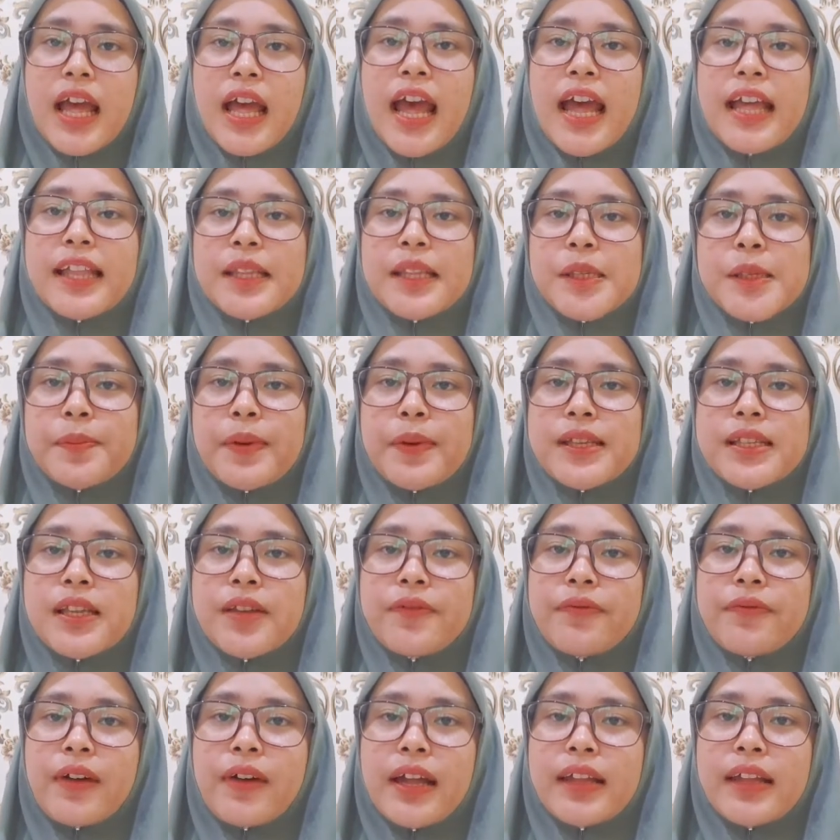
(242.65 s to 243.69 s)
at
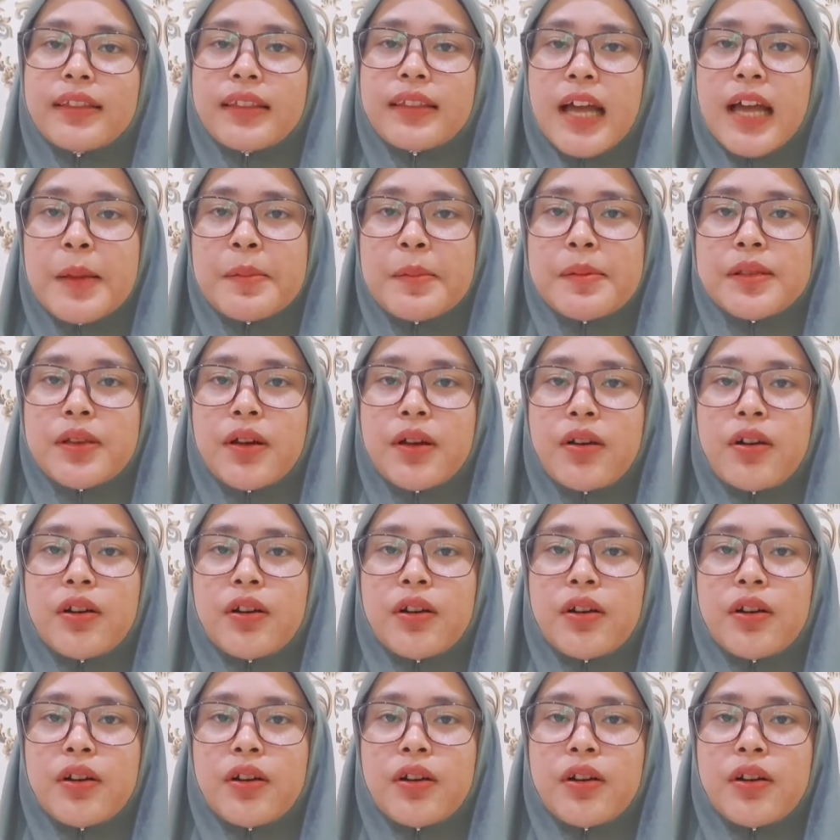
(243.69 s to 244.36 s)
specified times,